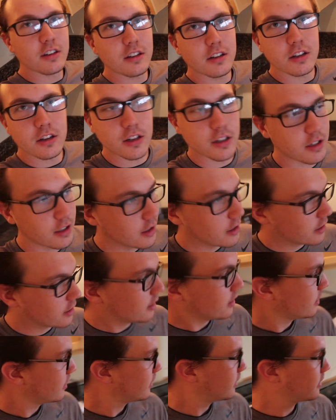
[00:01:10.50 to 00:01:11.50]
good, looking
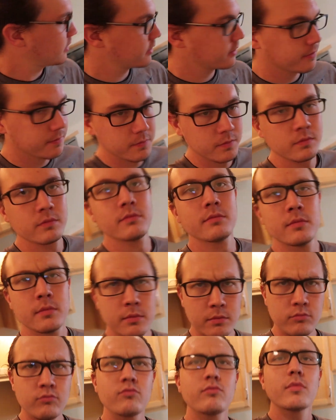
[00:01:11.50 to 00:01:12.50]
good.
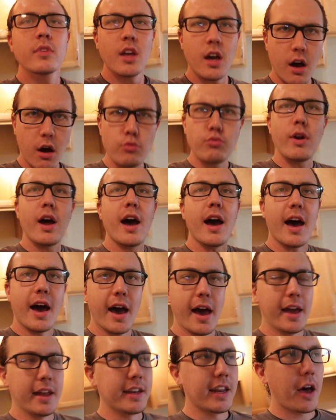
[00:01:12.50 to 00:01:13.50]
All
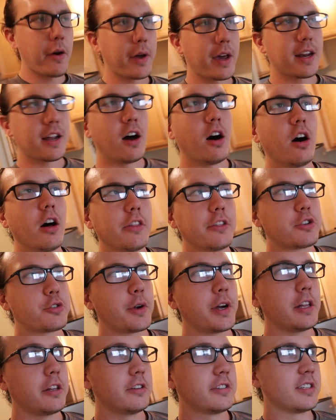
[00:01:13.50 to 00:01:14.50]
right, now I gotta haul the
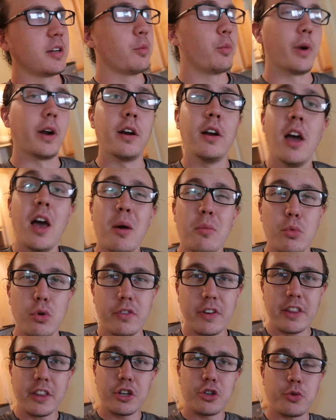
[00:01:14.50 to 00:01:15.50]
trailer somewhere.
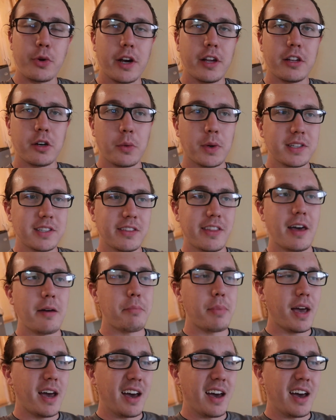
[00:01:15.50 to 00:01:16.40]
Moving the trailer wasn't that